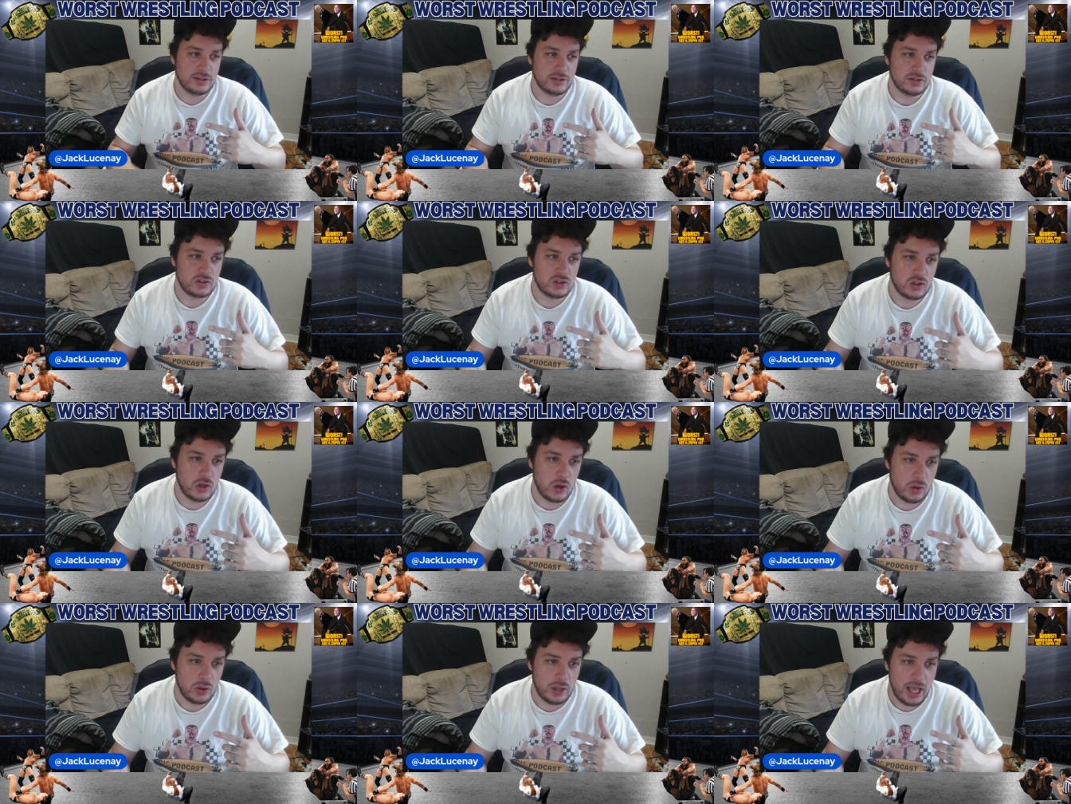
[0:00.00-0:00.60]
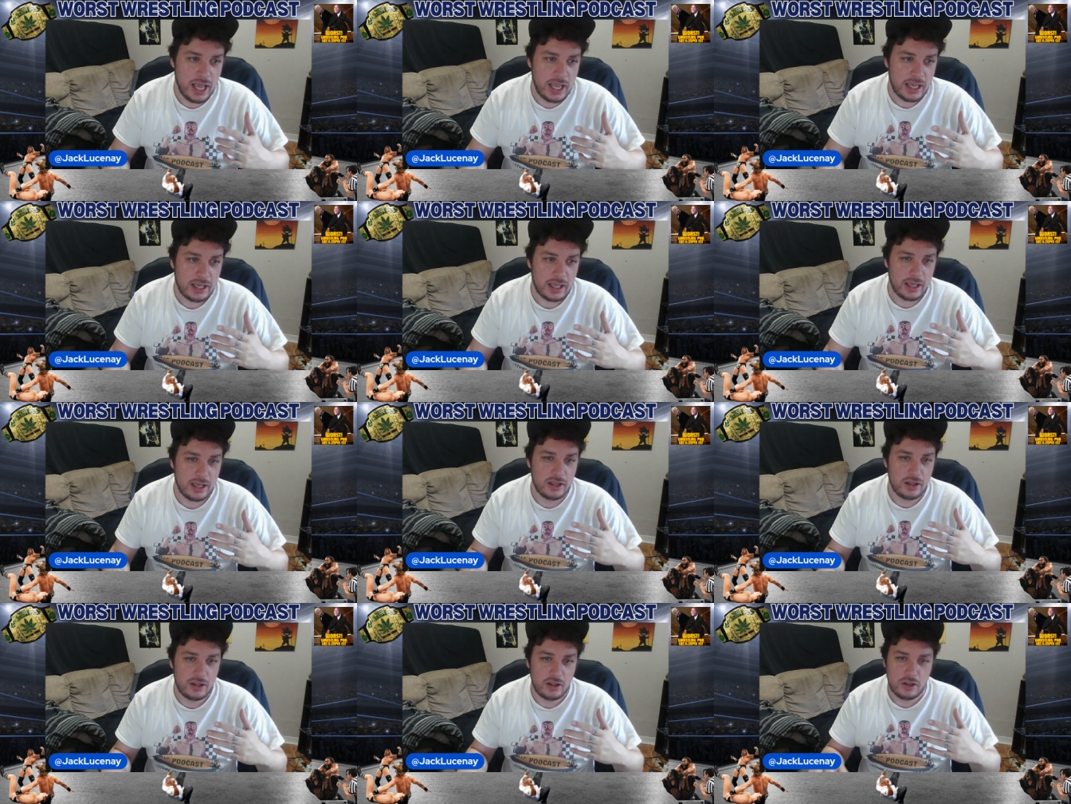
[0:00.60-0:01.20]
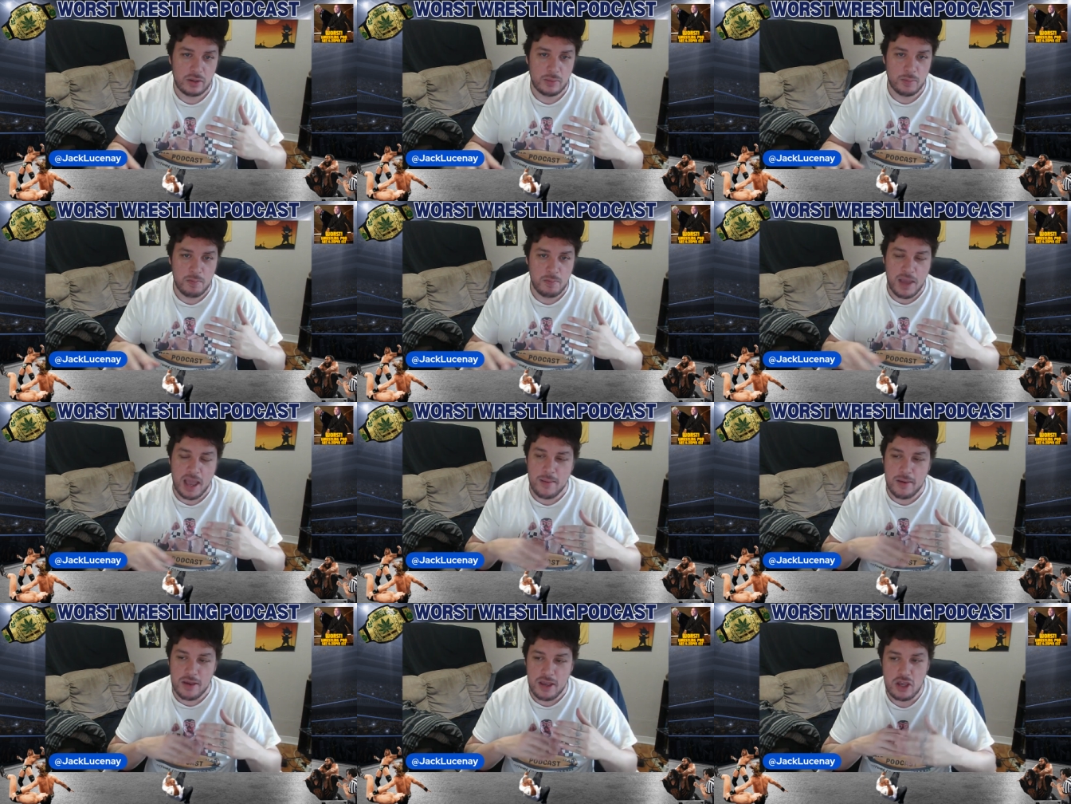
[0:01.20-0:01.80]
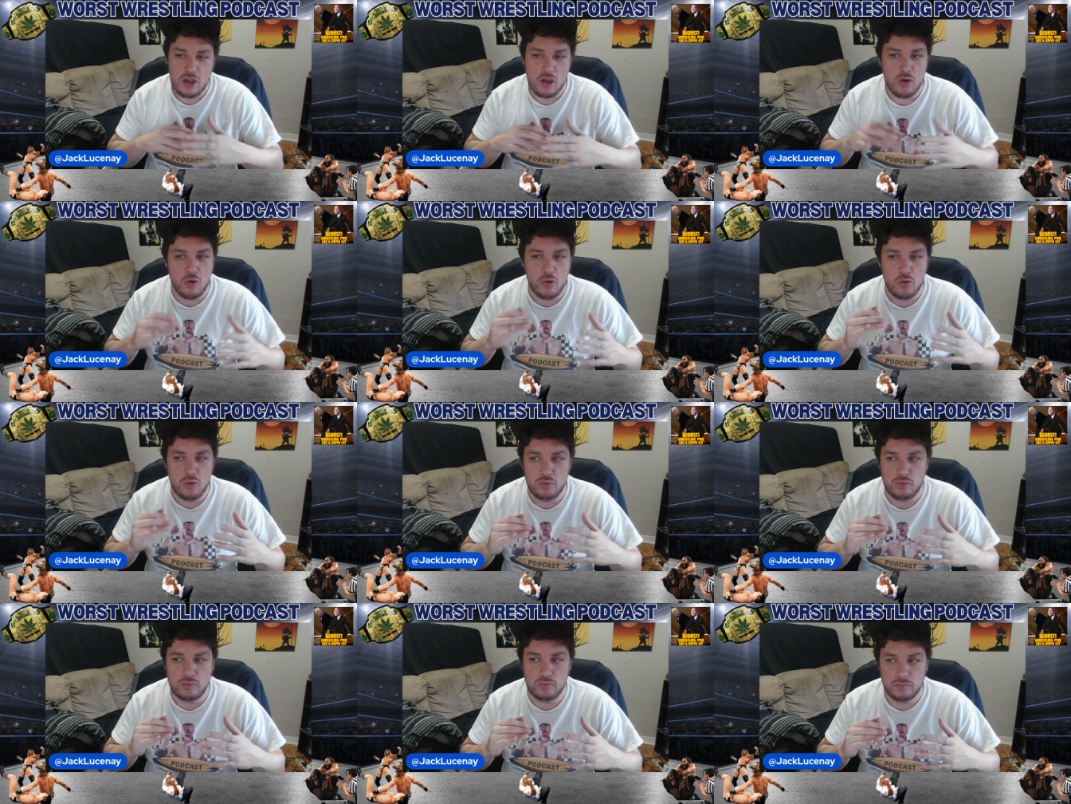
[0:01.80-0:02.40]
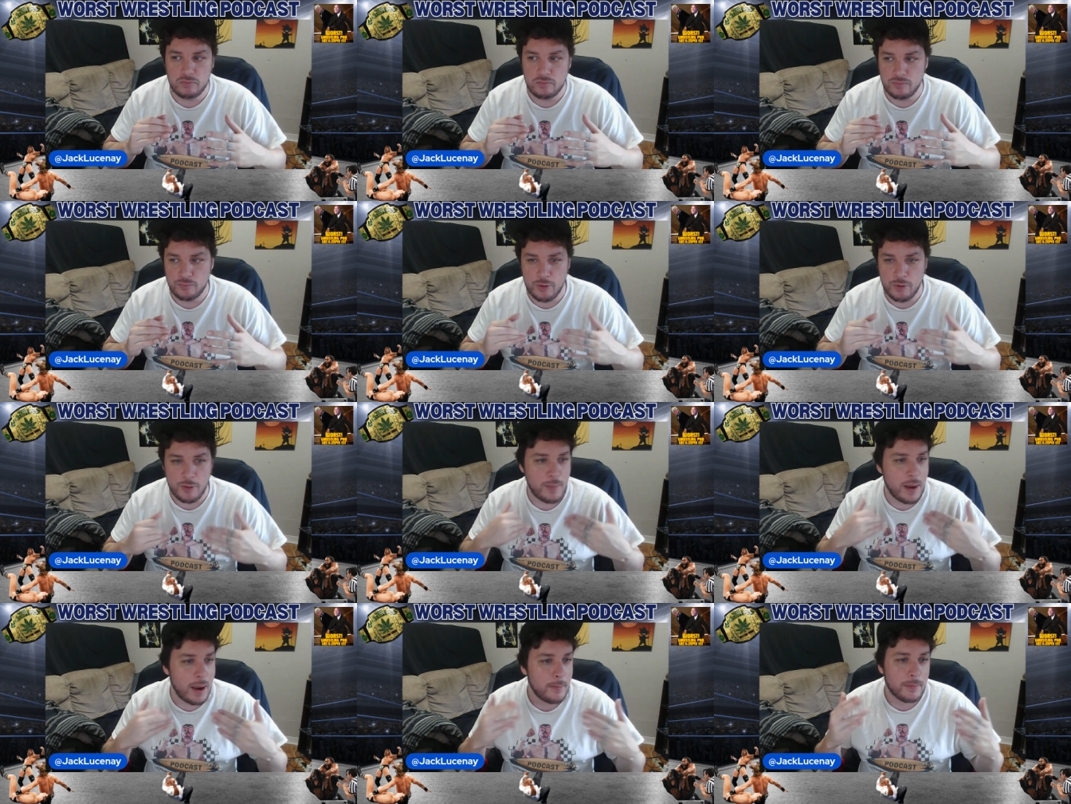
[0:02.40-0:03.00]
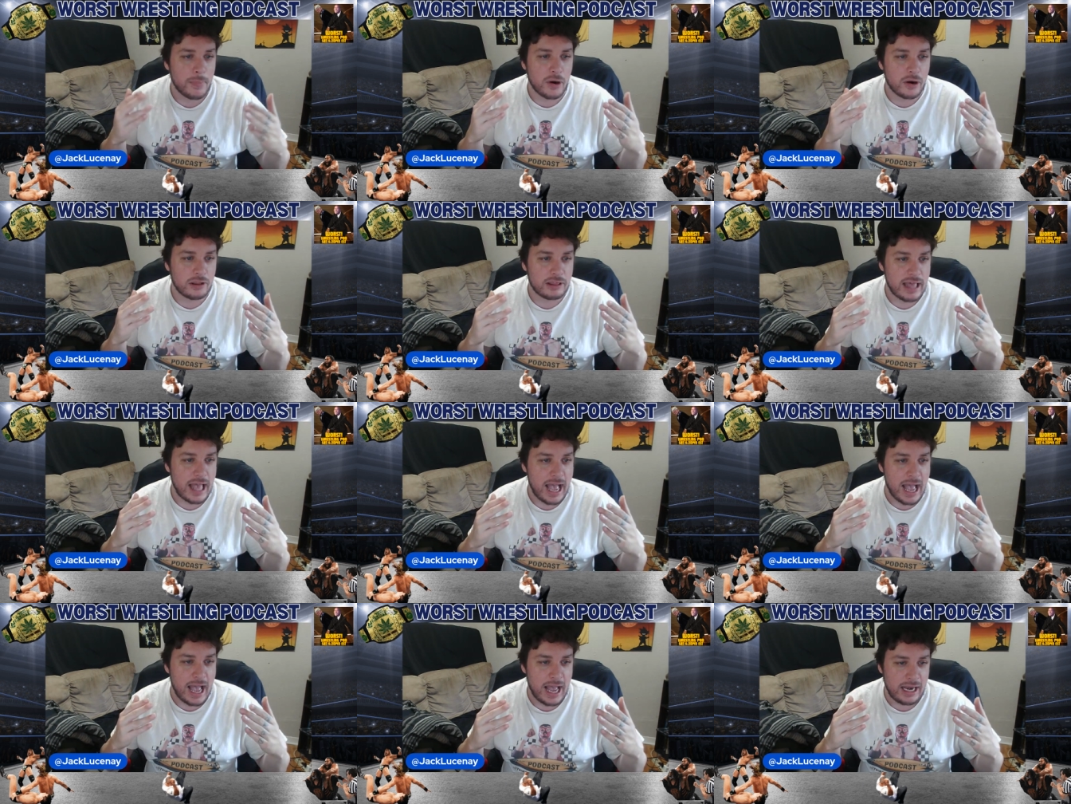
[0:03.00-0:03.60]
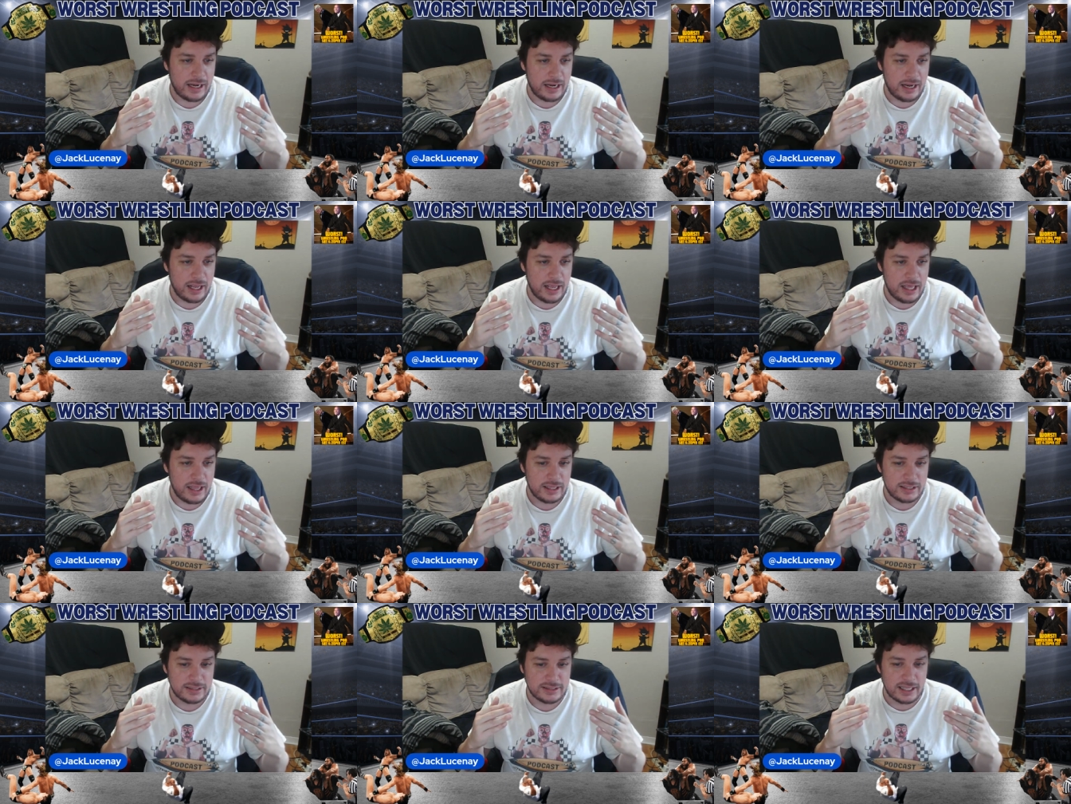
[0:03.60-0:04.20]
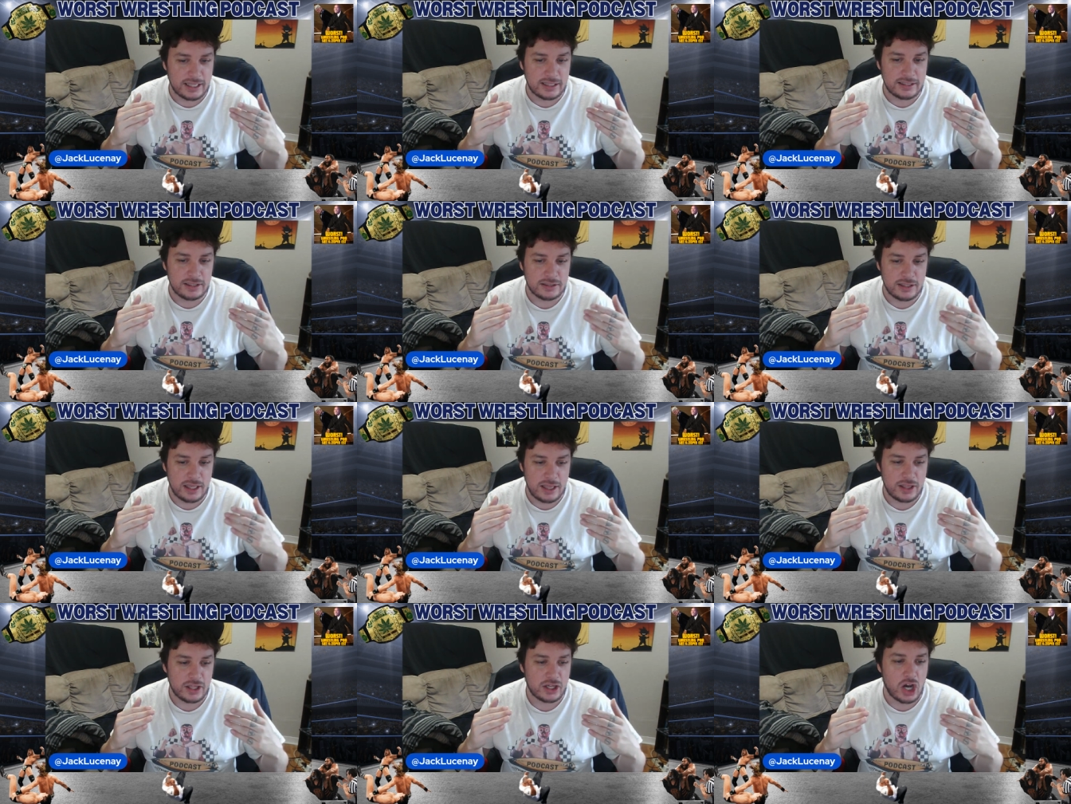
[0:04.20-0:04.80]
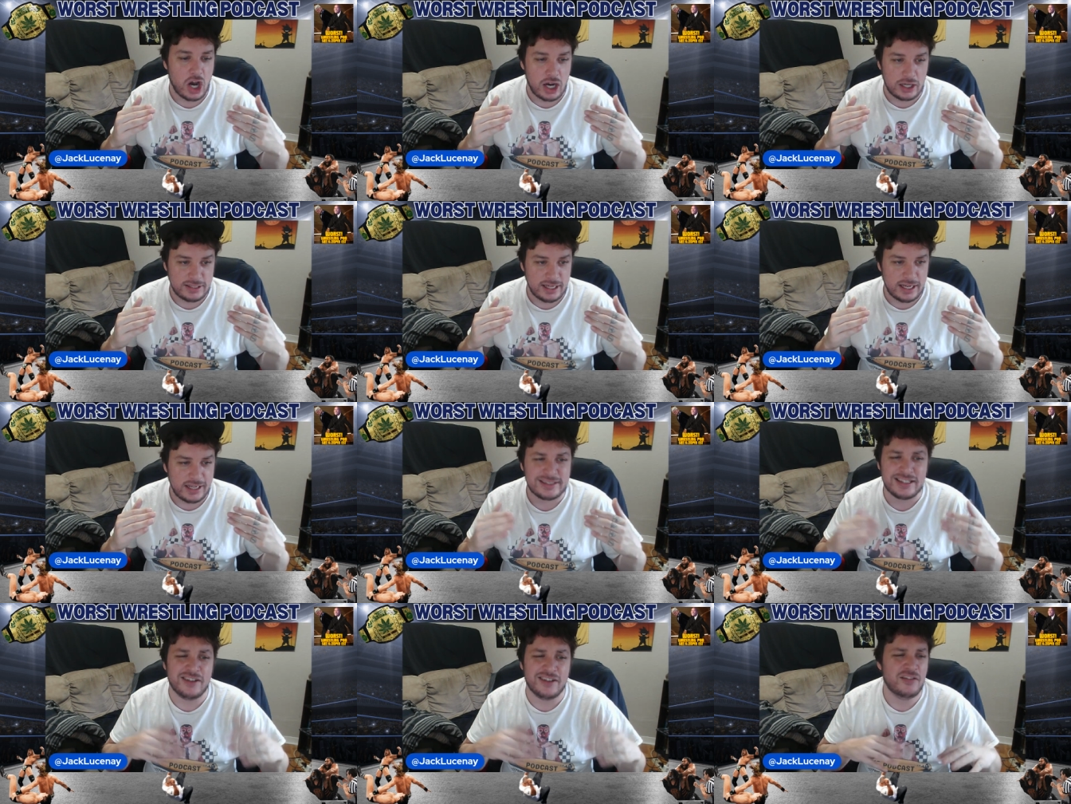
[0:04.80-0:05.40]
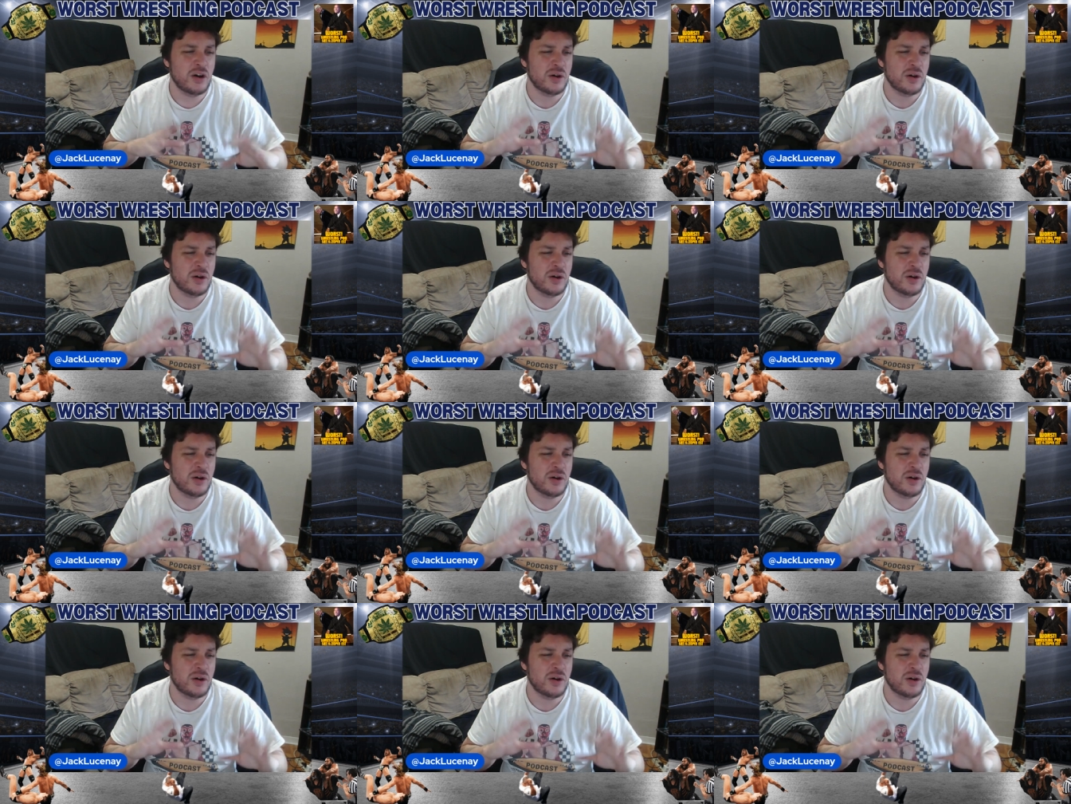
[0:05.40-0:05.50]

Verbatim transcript: So like maybe you remember that in the context of,